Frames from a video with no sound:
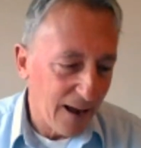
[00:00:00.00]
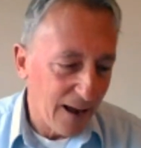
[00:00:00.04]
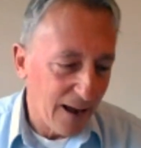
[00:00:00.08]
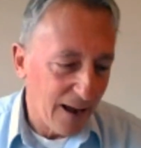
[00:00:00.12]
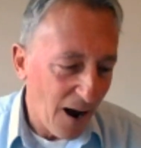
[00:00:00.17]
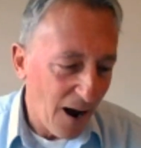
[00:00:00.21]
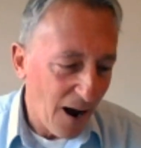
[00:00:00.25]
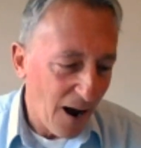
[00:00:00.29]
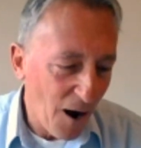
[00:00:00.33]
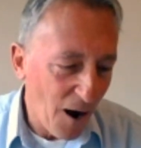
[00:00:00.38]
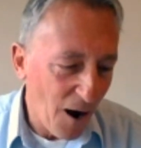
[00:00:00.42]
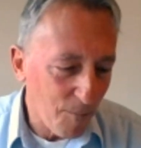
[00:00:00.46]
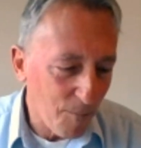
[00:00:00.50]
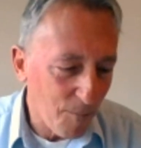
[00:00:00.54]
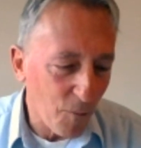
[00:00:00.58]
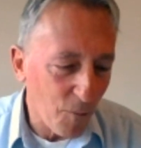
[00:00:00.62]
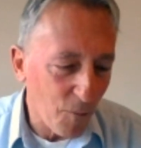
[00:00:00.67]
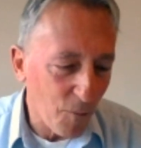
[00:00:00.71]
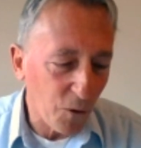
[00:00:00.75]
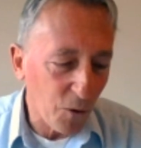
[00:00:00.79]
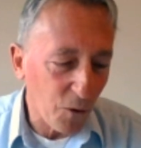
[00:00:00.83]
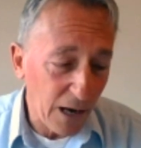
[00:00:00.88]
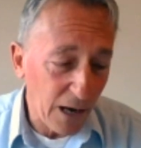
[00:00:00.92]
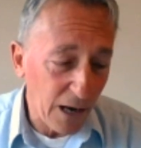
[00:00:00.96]
But
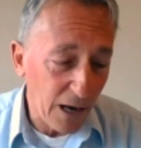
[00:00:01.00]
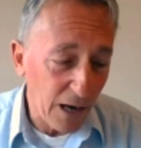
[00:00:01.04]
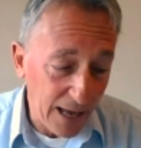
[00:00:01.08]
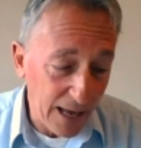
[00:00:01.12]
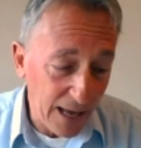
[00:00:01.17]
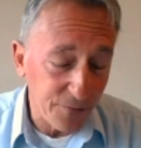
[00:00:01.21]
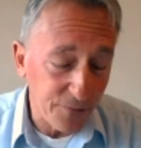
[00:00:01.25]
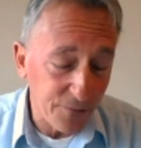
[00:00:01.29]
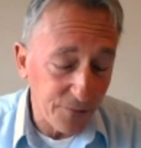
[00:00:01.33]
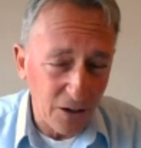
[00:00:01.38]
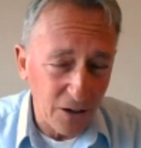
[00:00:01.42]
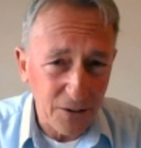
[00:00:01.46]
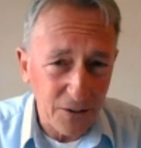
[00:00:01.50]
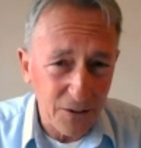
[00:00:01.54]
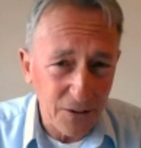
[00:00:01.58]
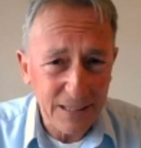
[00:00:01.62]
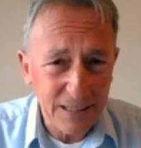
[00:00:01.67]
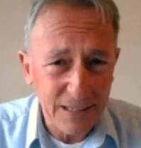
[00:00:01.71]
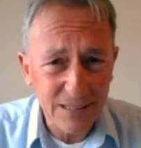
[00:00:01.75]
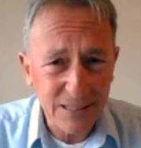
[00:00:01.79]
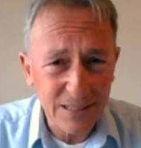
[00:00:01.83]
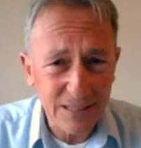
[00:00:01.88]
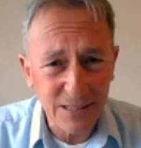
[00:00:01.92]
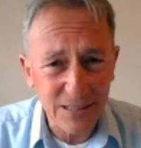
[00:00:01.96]
what I have learned
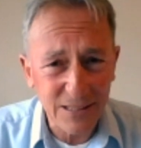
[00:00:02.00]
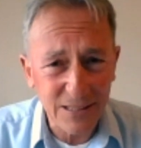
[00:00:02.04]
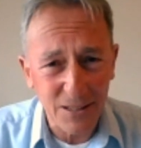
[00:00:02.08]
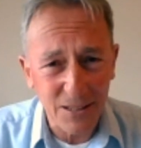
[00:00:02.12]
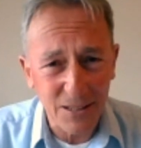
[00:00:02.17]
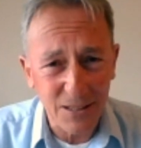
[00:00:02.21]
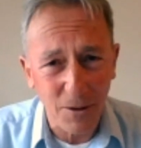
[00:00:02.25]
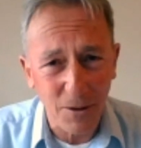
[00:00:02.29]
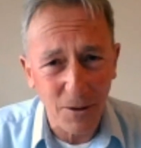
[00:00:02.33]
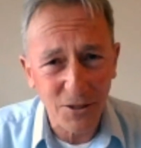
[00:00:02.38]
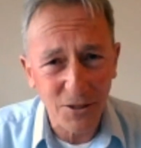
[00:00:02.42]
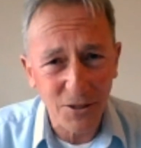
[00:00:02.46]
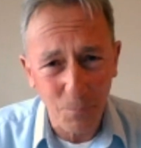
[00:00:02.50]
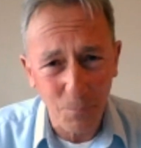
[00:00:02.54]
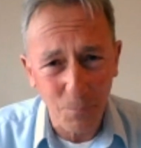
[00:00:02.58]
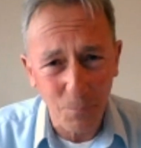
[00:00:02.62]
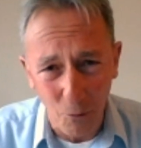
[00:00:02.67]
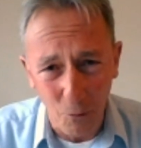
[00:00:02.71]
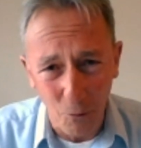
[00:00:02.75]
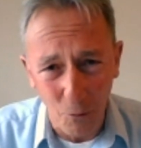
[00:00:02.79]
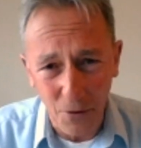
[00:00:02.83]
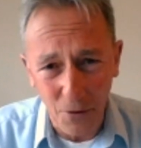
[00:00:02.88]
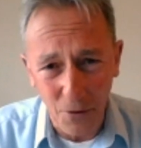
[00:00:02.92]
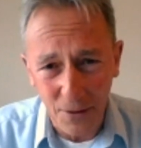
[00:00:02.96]
is that the most
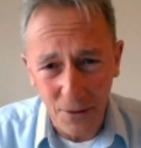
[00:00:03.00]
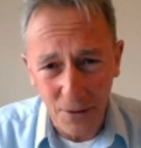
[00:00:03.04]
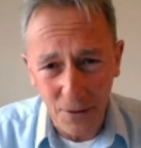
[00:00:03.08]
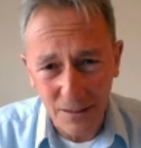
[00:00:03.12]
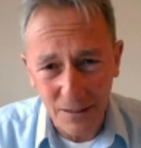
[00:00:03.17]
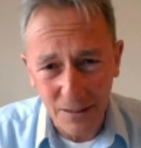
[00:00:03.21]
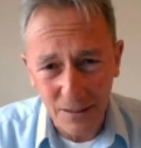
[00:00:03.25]
important thing,